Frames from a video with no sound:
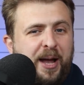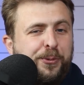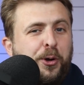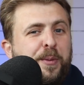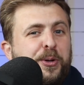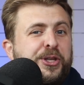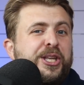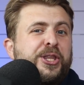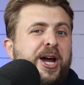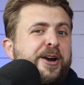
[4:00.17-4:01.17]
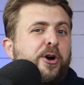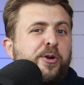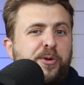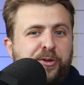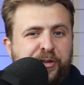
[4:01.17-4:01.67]
I'm talking about the entire
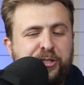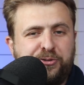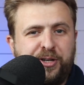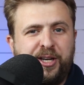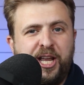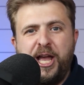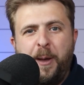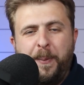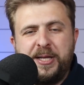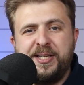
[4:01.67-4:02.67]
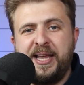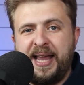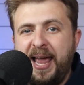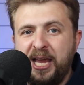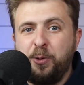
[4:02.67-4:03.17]
automotive industry. By
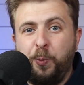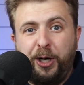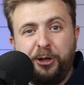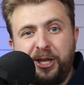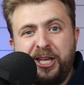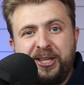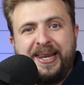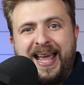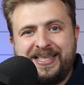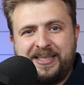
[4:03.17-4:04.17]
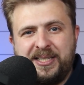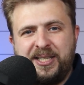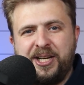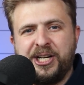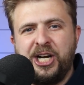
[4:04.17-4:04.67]
saying, hey, we're going to need less
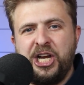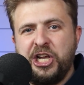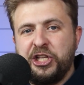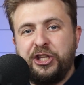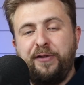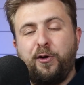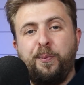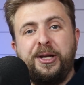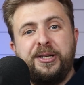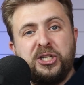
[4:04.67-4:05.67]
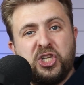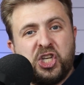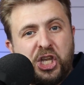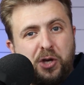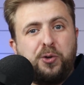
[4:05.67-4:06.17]
this year, they've completely
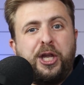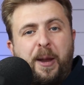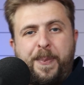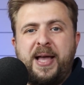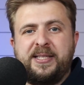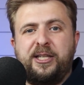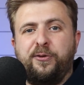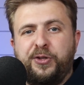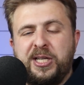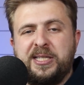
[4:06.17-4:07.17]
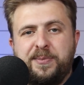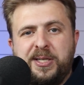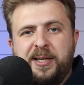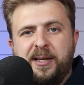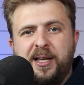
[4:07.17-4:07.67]
skewed the capacity of
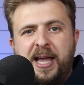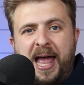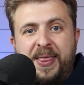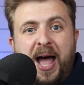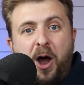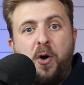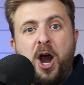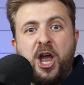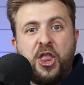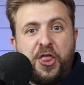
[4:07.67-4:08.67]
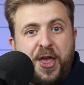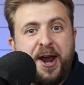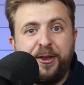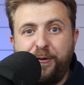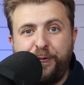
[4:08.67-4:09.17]
TSMC. And now,
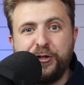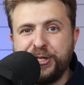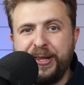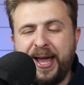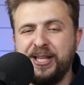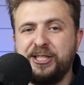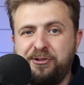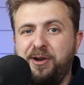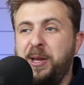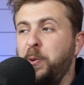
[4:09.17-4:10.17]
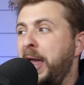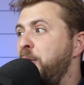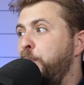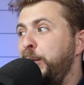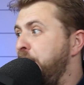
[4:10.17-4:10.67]
they're the first in line screaming,
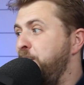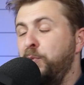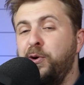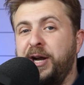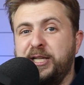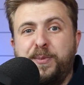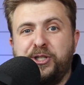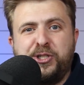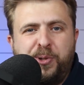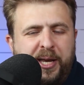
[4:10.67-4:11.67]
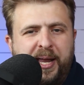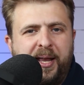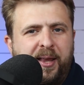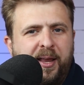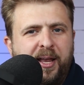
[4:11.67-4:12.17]
hey, we need more as much as you can get.